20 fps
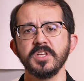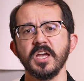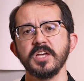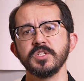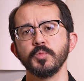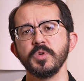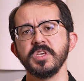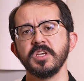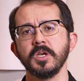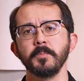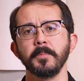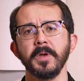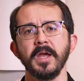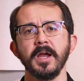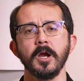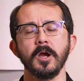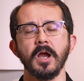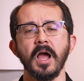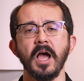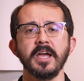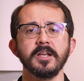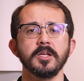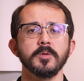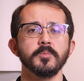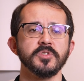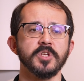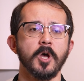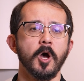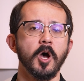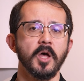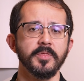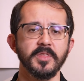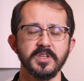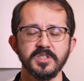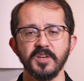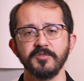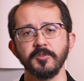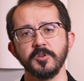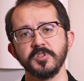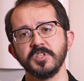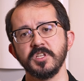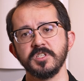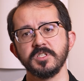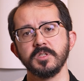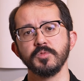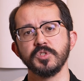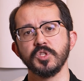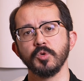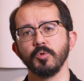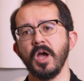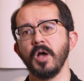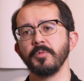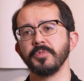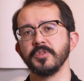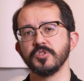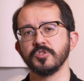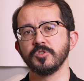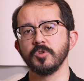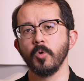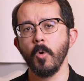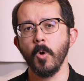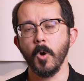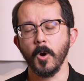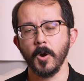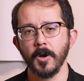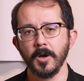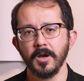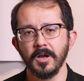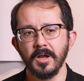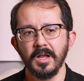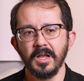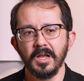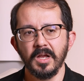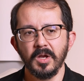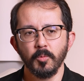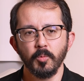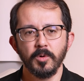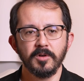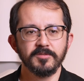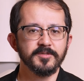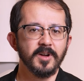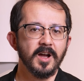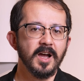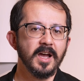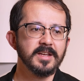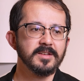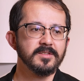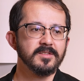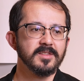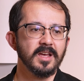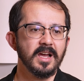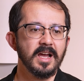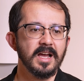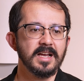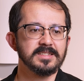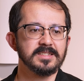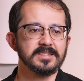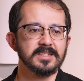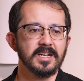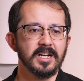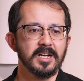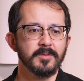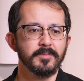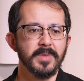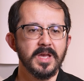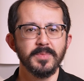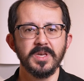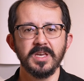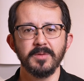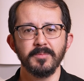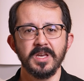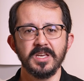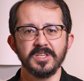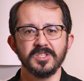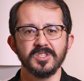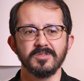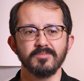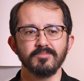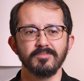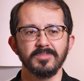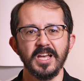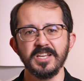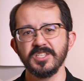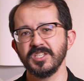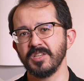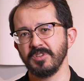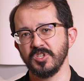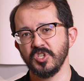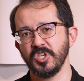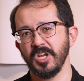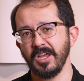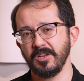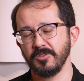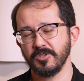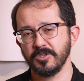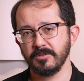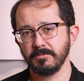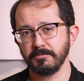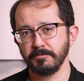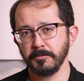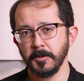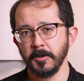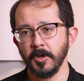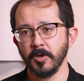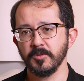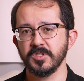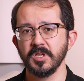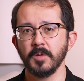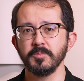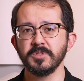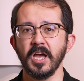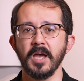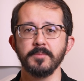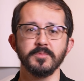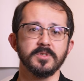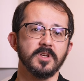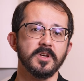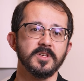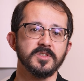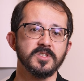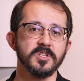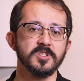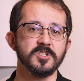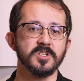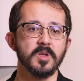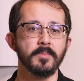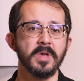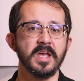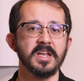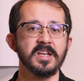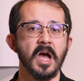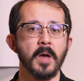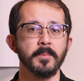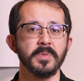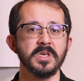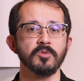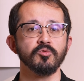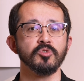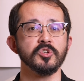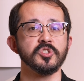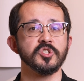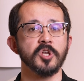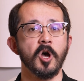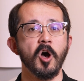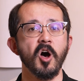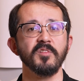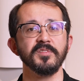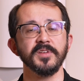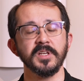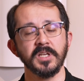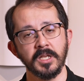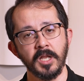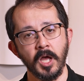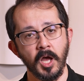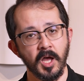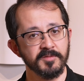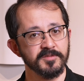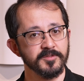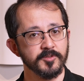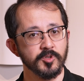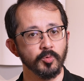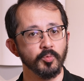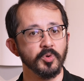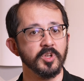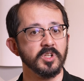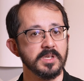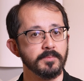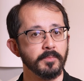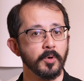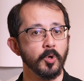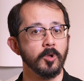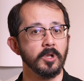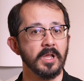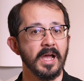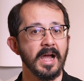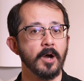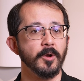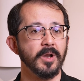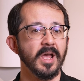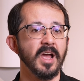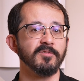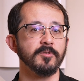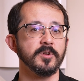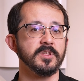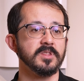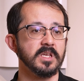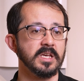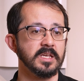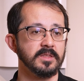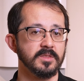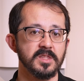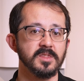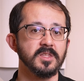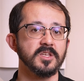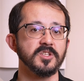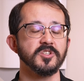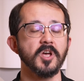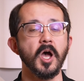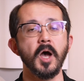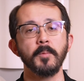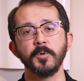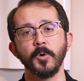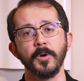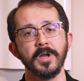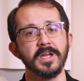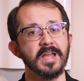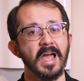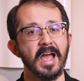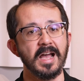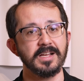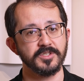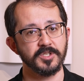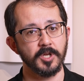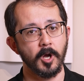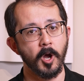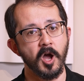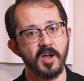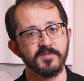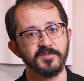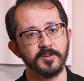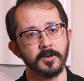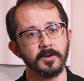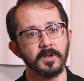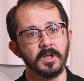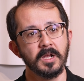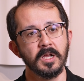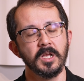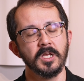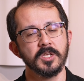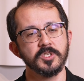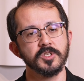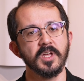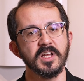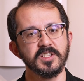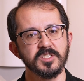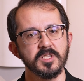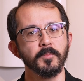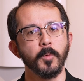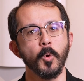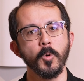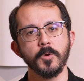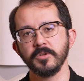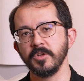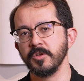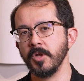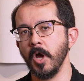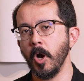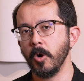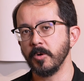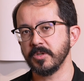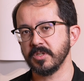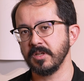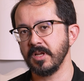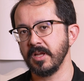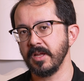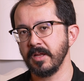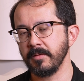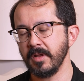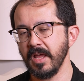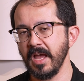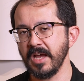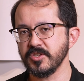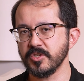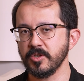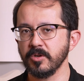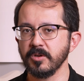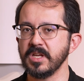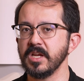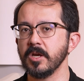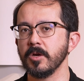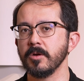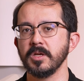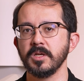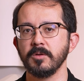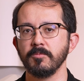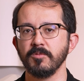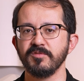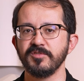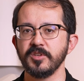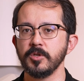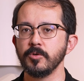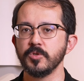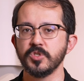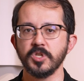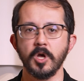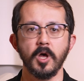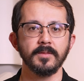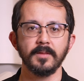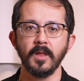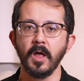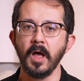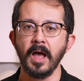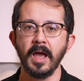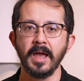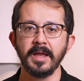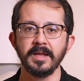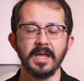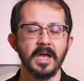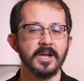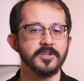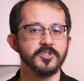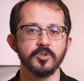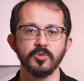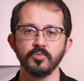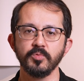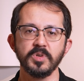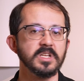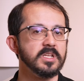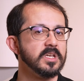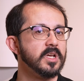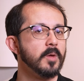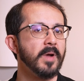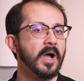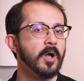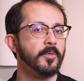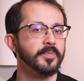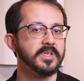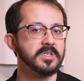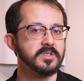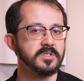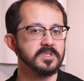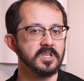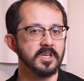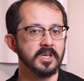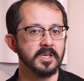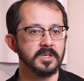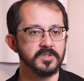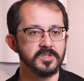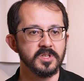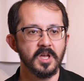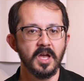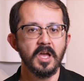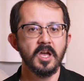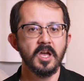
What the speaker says: as we compare items on the different systems throughout the store, we'll find that maybe it makes less of a change. Sometimes a system may not be resolving enough to really pull out everything that this upgrade has to offer. So that's important to note. And as you're hearing reviews online, as you're reading about these things,